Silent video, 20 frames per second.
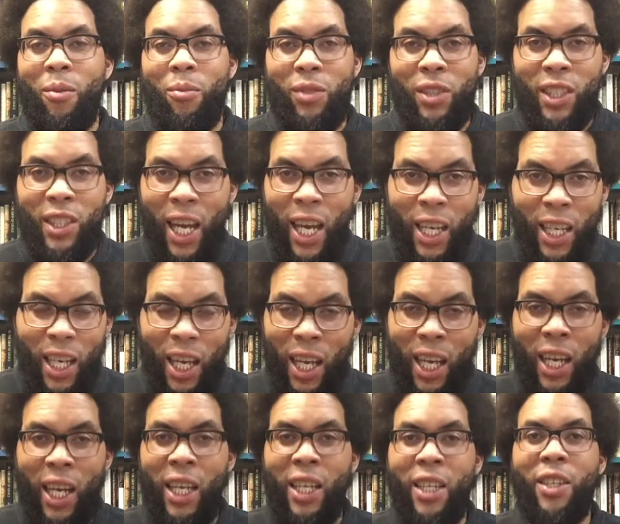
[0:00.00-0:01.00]
Take
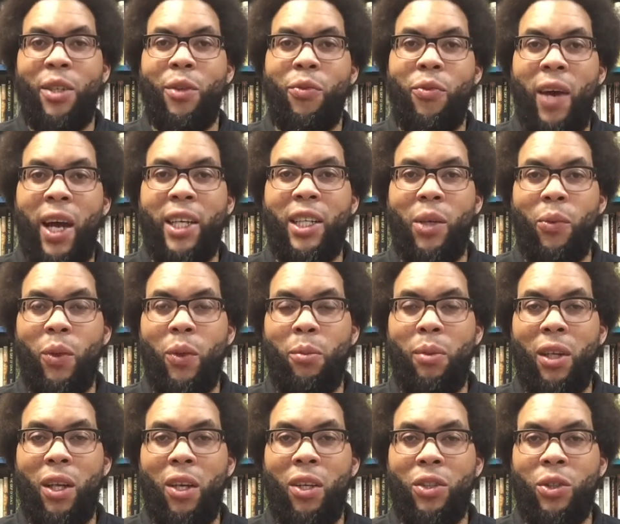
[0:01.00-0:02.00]
in the fact that we
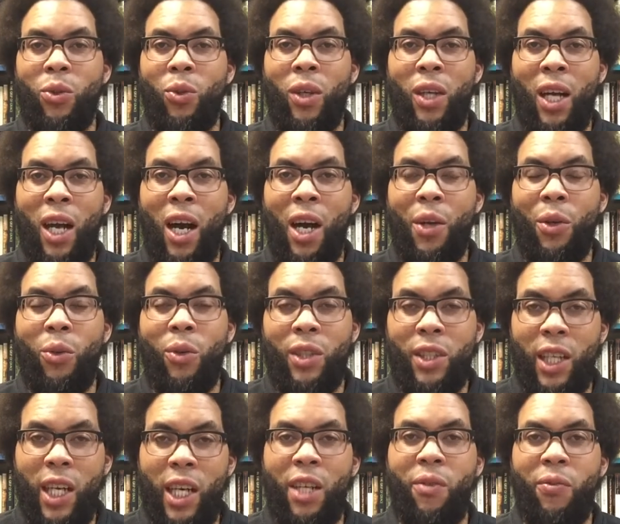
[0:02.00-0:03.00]
belong to a God who is
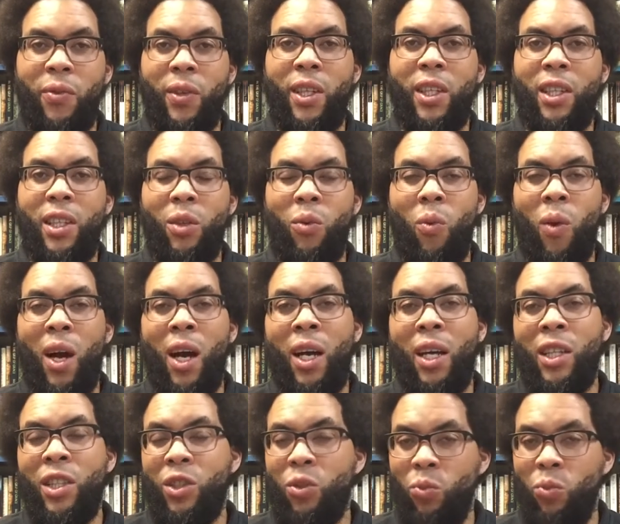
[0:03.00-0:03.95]
infinitely wise.